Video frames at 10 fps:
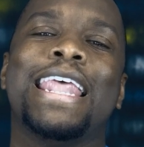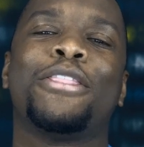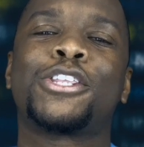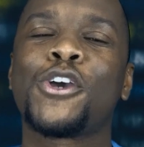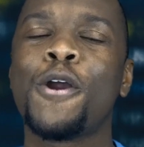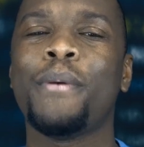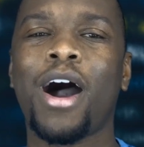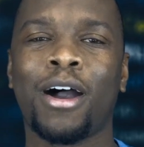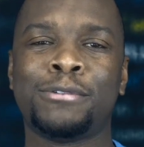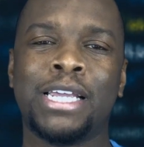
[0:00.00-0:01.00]
Now, the term
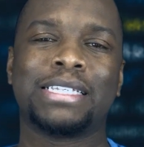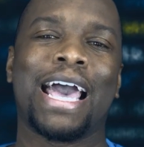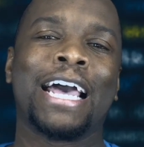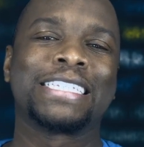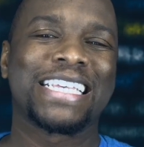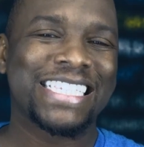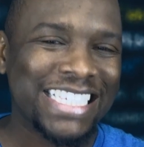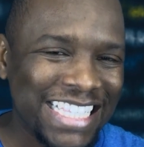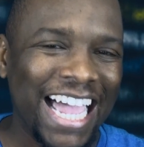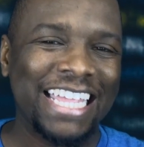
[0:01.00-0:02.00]
object
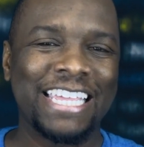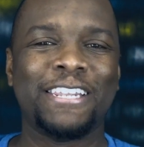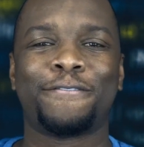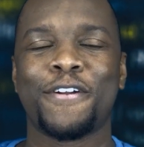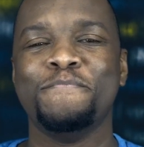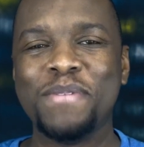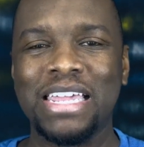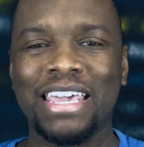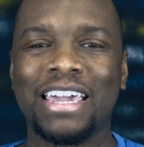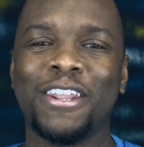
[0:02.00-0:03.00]
has slightly different
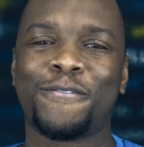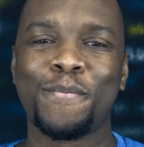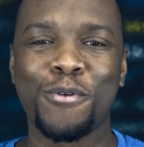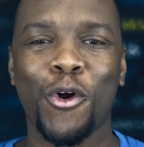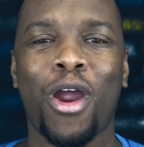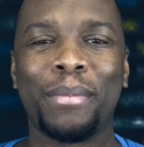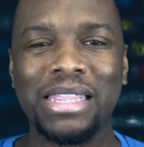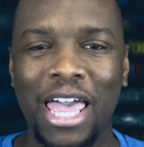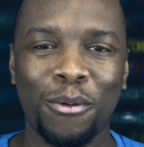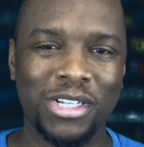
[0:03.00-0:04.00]
meaning in different programming
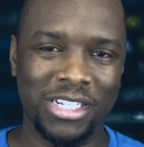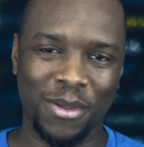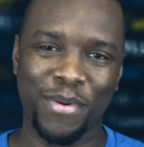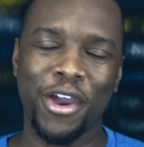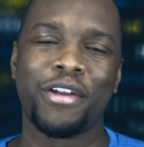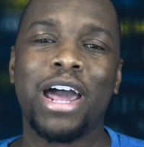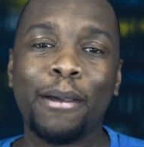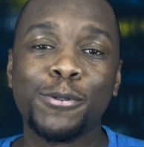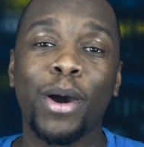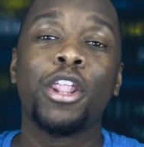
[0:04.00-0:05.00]
languages and
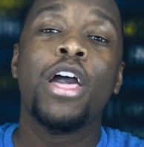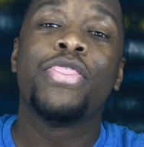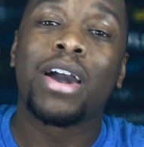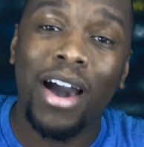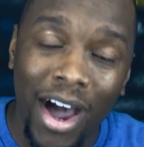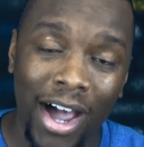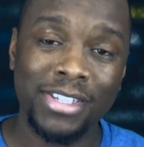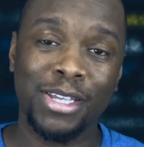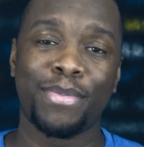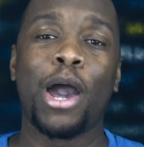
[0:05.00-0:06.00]
paradigms, but the
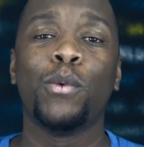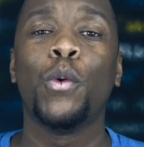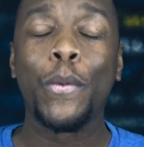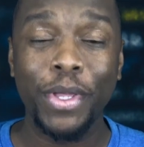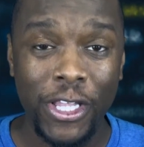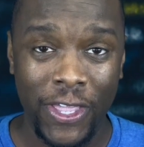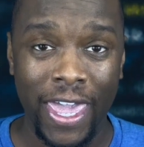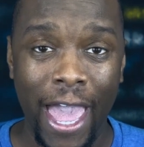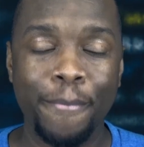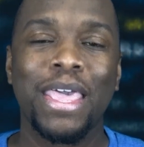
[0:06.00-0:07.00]
concept that we'll be
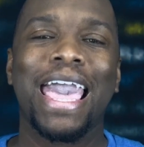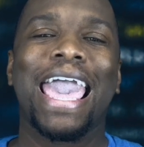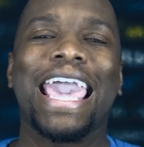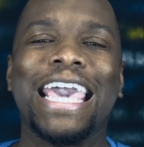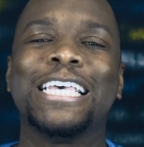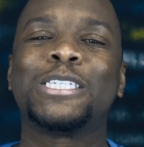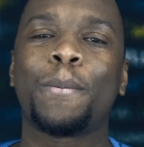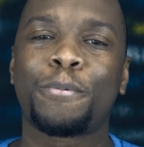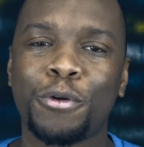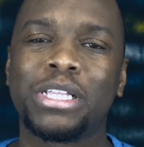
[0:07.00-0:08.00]
looking at
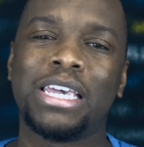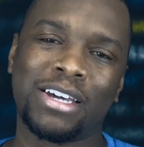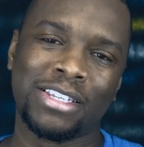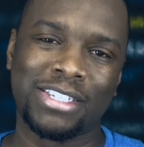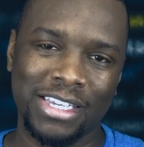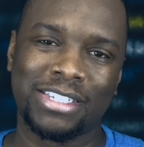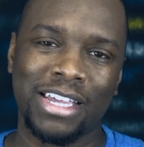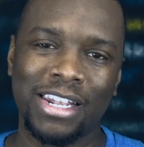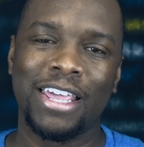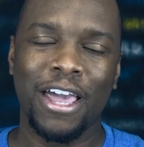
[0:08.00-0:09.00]
is pretty
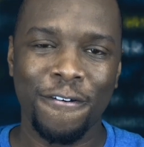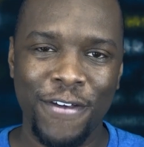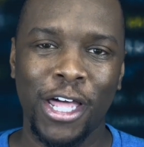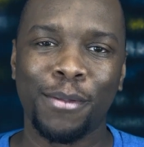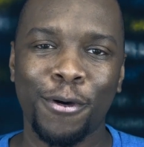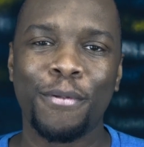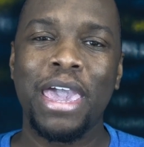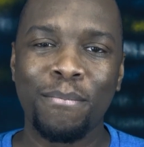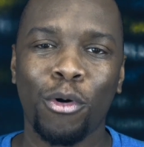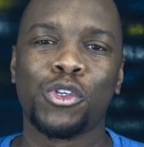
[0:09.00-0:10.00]
consistently available
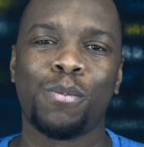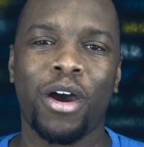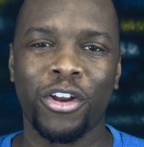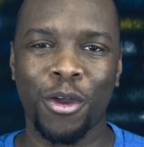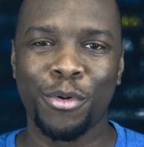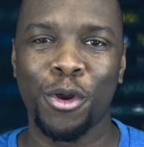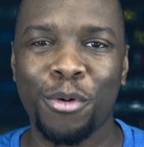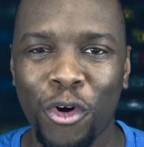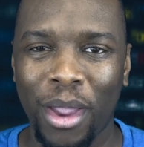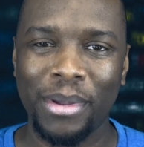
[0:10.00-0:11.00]
in most modern computer
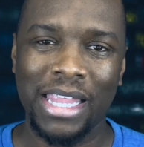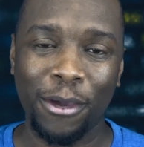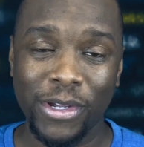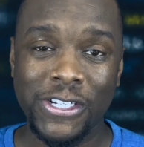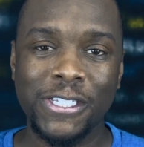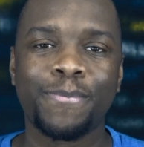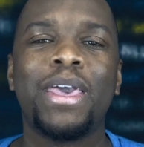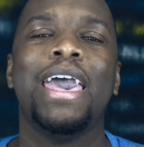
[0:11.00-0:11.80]
programming languages.